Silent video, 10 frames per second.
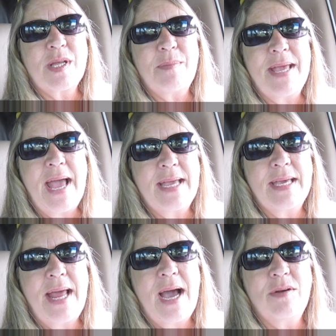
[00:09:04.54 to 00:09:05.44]
going to be
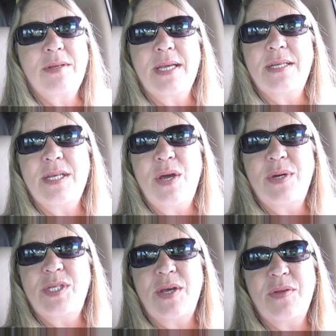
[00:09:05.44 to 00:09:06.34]
hanging out, getting to
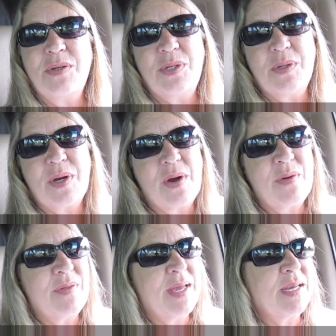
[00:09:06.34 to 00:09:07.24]
know each other, doing our
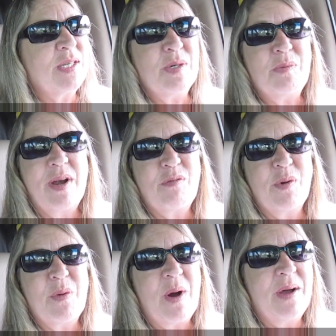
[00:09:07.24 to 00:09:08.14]
own thing, doing whatever
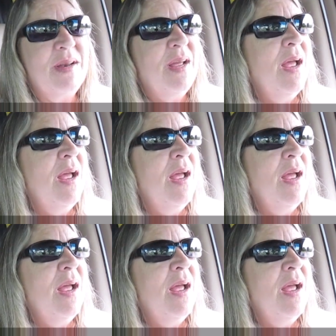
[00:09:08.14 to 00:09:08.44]
we want.